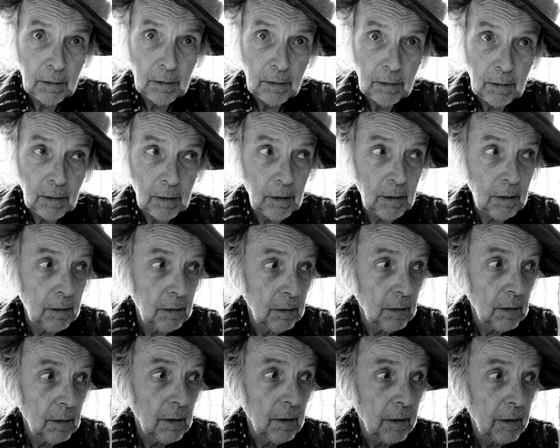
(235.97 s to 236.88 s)
Oh,
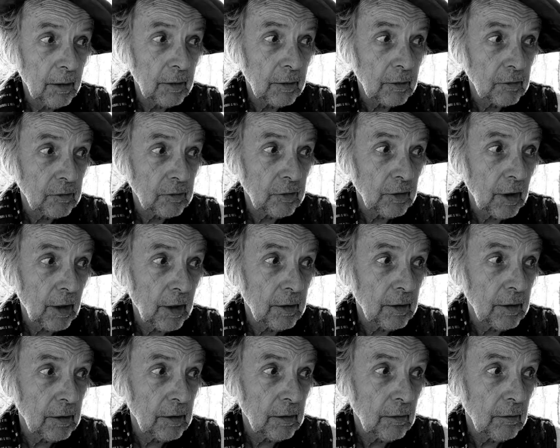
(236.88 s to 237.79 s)
an
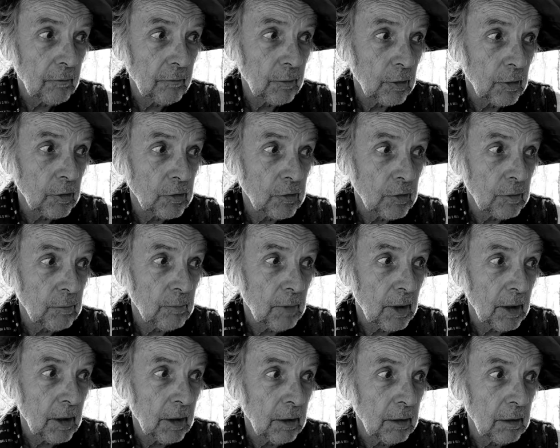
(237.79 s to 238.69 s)
excited virgin
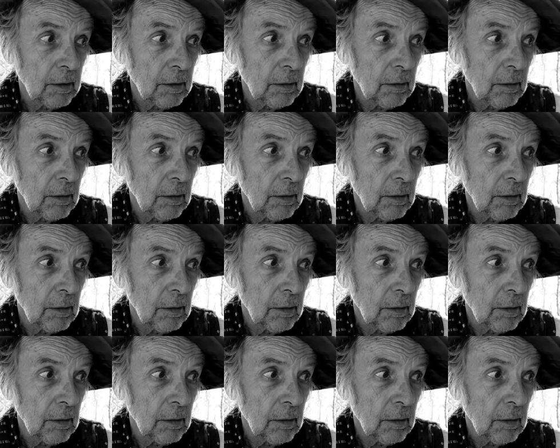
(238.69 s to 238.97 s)
maiden